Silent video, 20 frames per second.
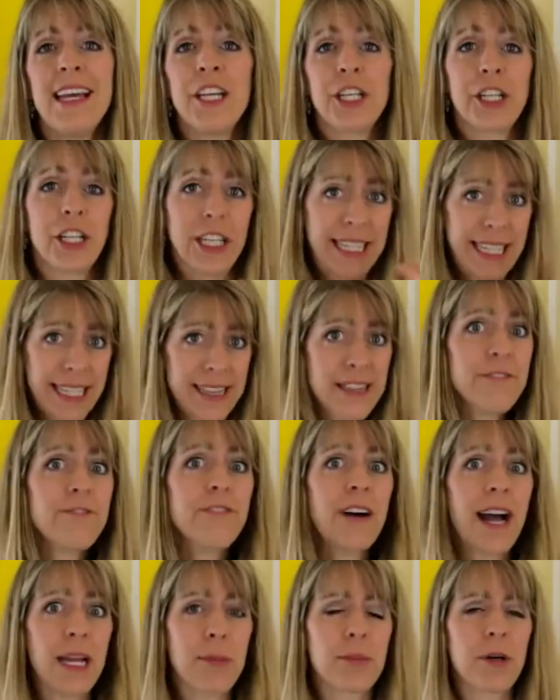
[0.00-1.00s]
you're gonna get the
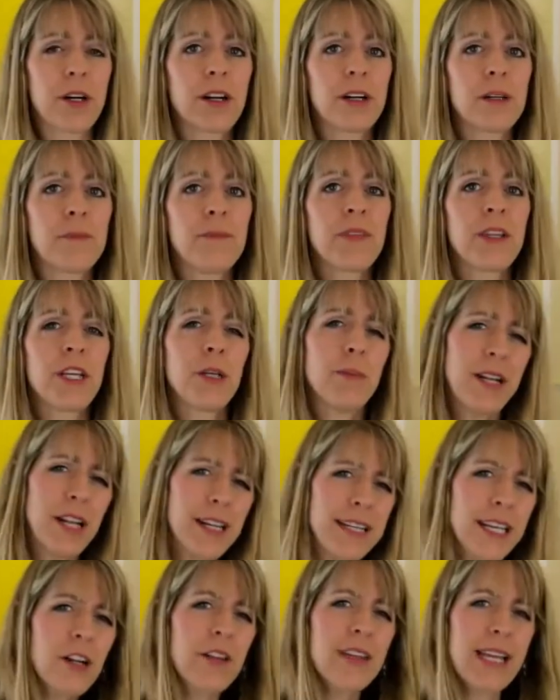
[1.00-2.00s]
fiber, you may
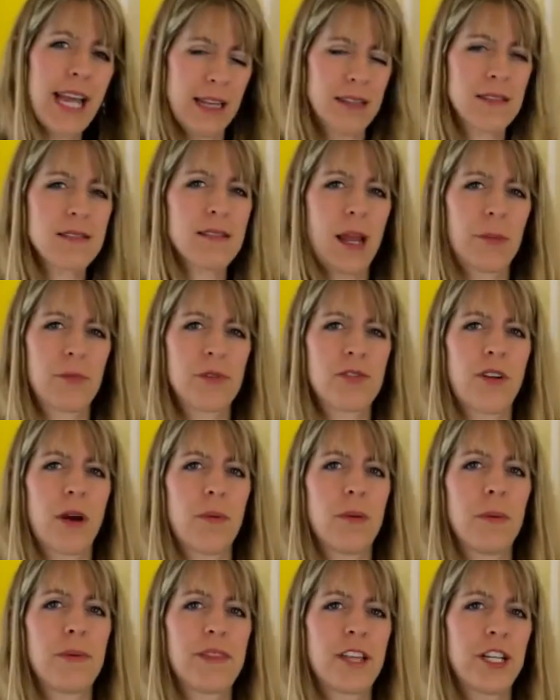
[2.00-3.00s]
not get all the enzymes
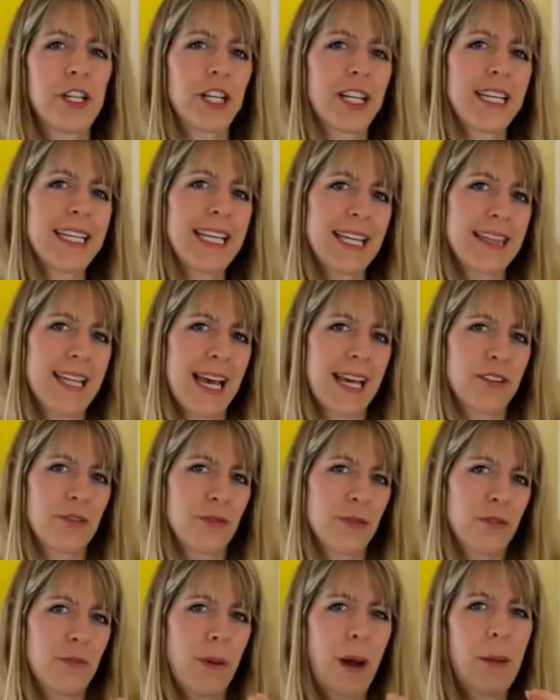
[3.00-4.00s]
from it, but then you're gonna get that
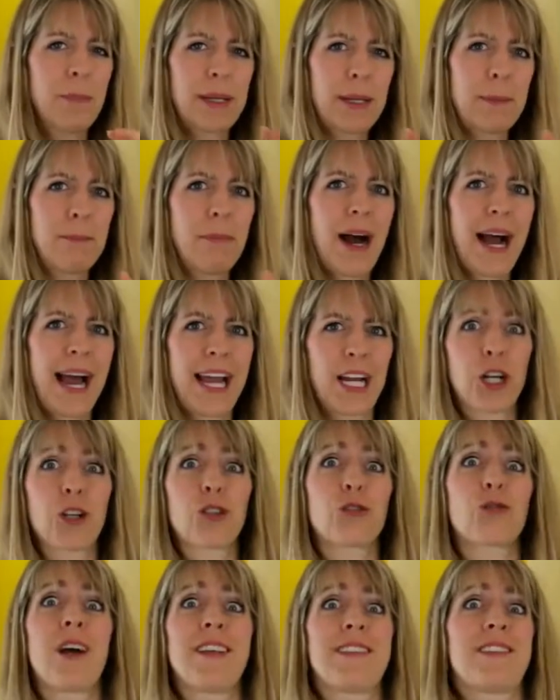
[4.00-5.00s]
sort of pumpkin pie
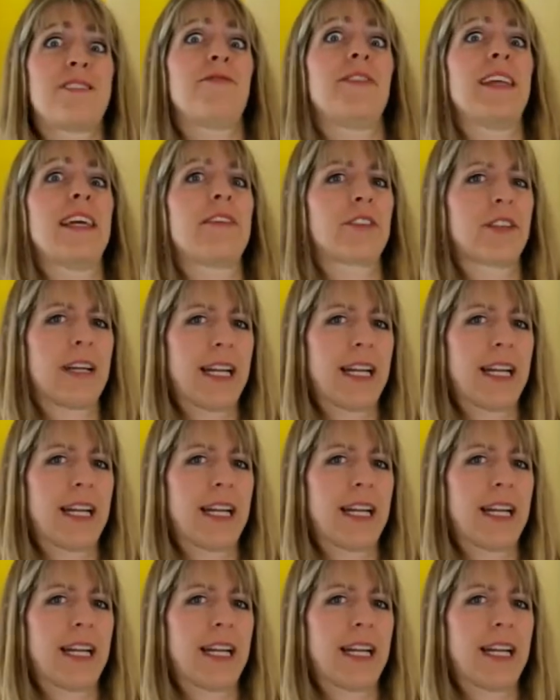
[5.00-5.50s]
crust flavor.